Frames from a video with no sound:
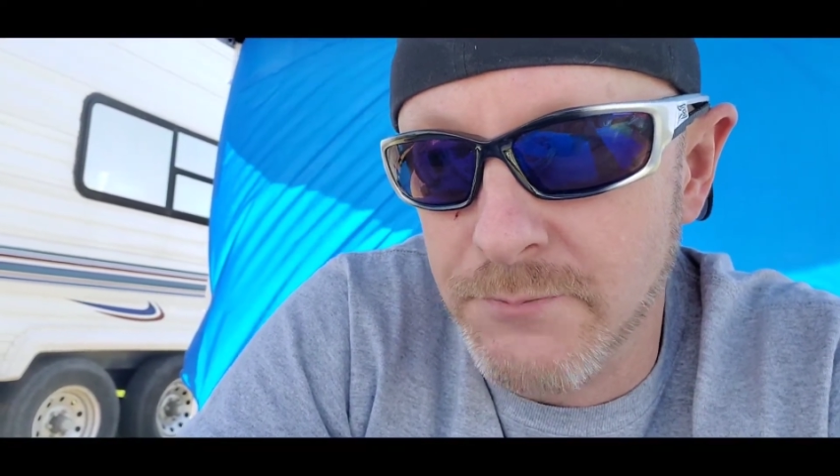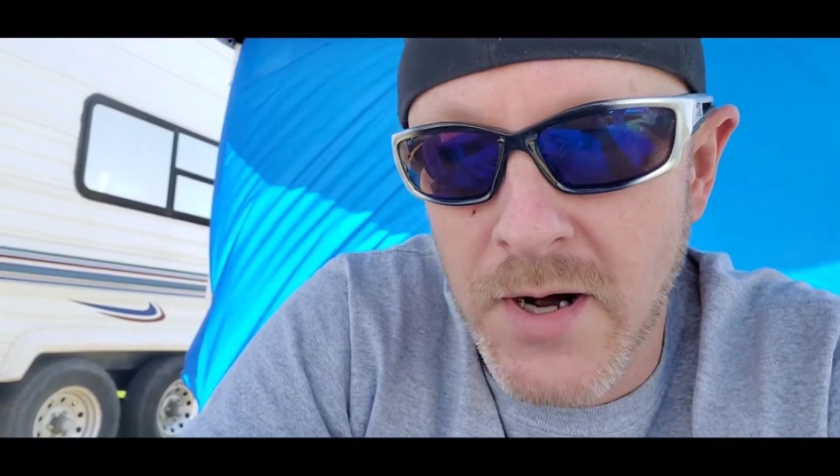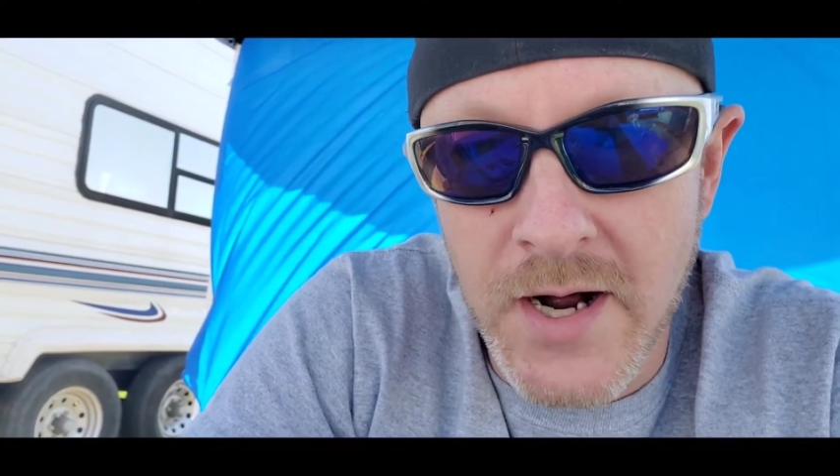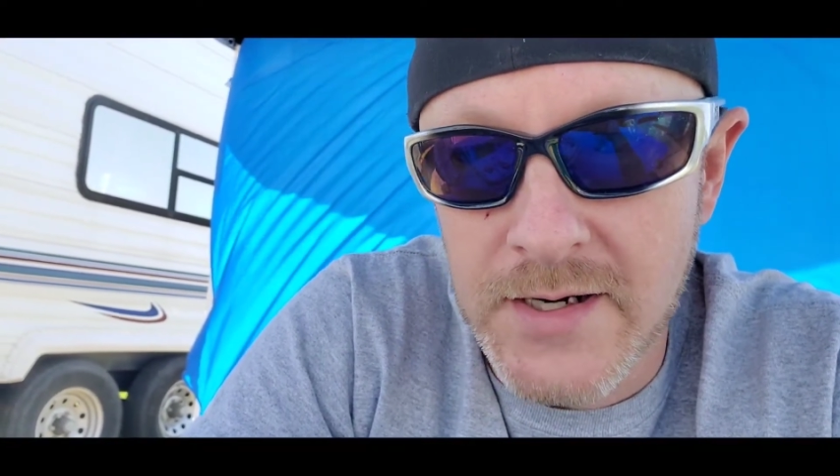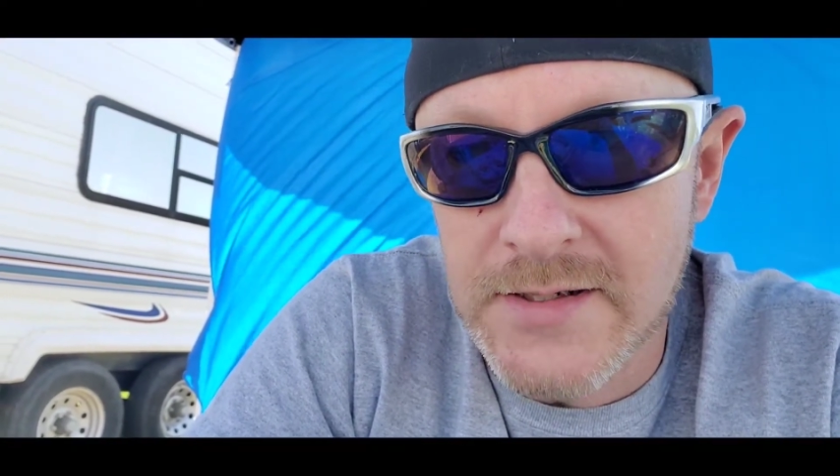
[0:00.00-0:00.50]

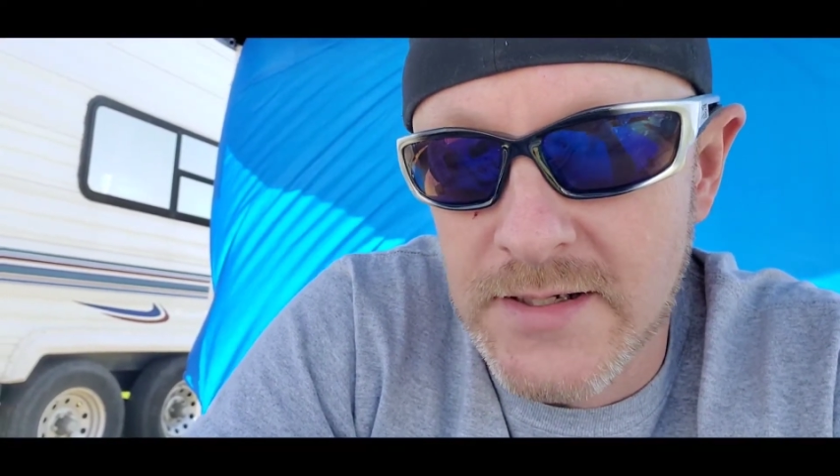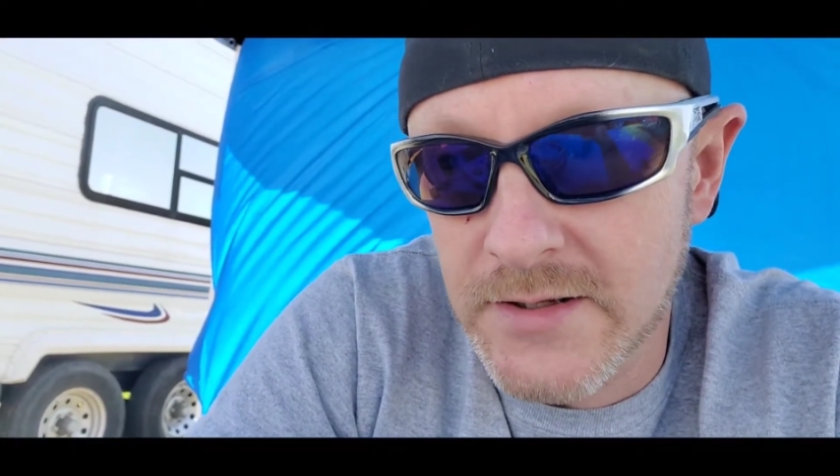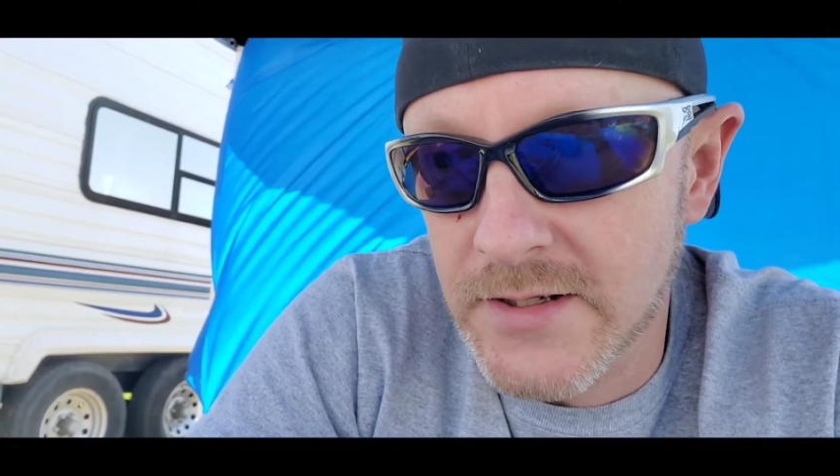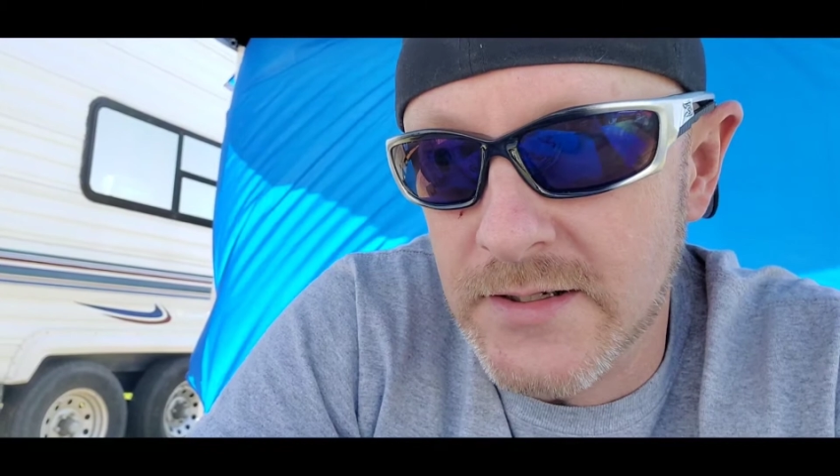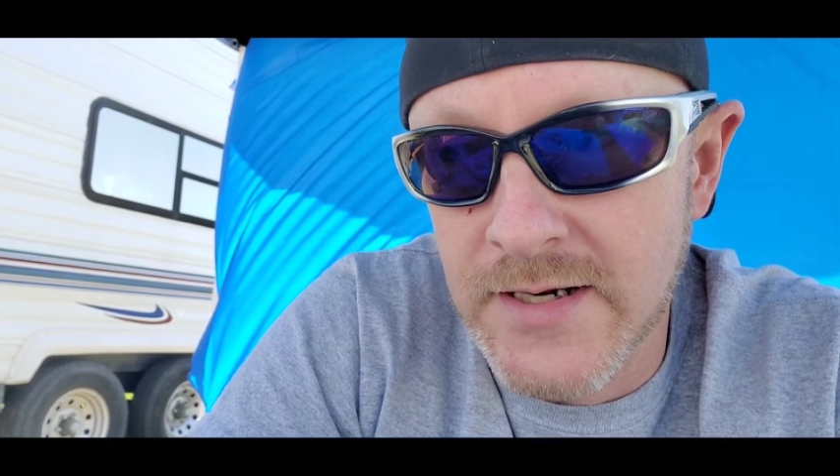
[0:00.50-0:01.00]
bodies and
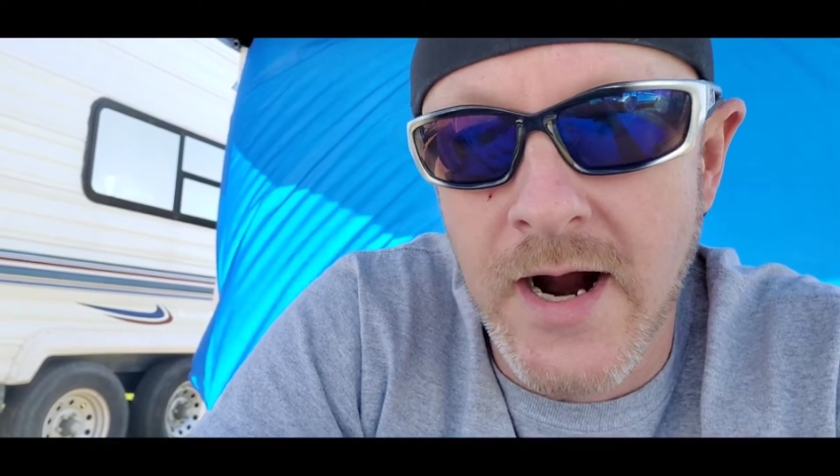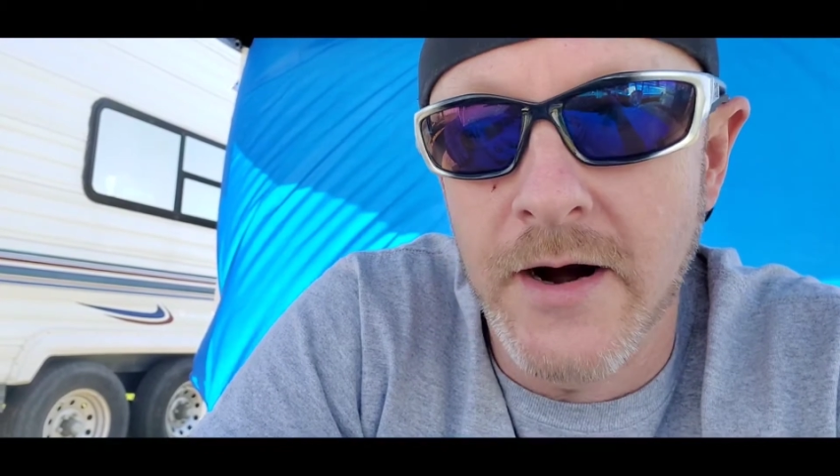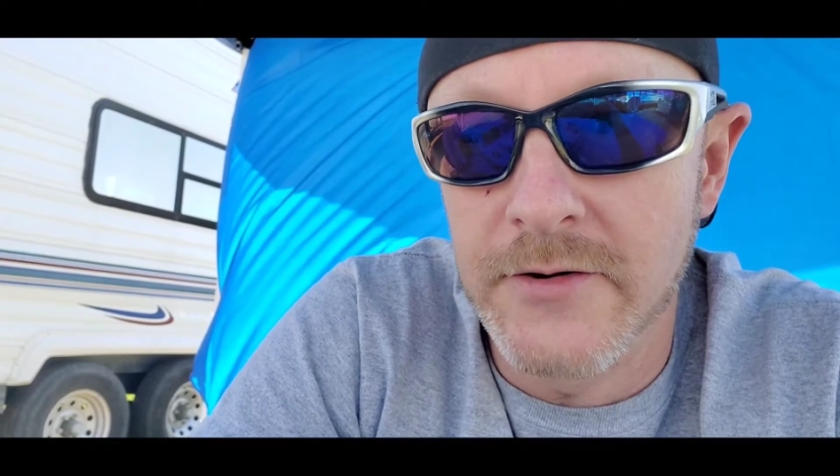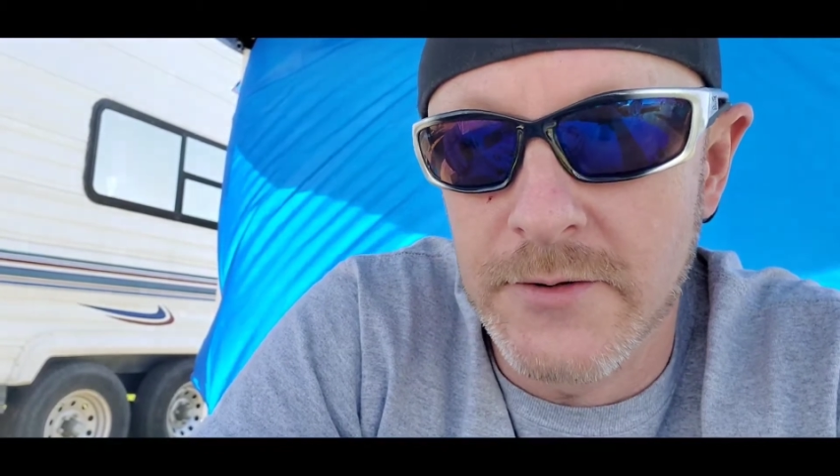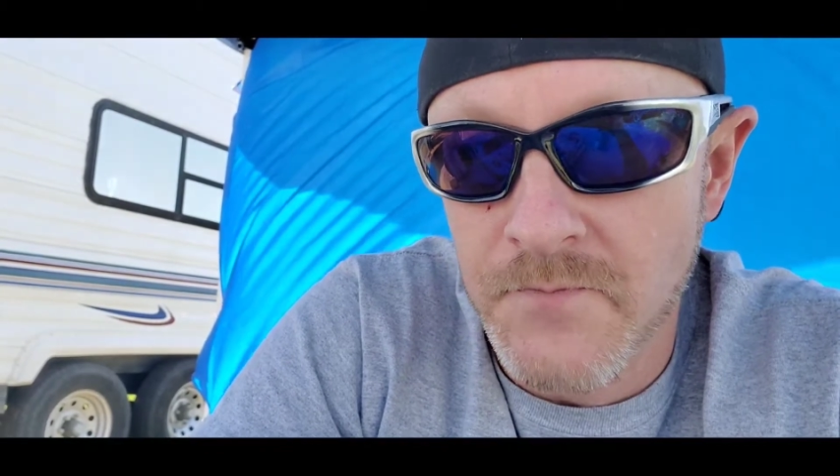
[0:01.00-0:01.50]
the tires.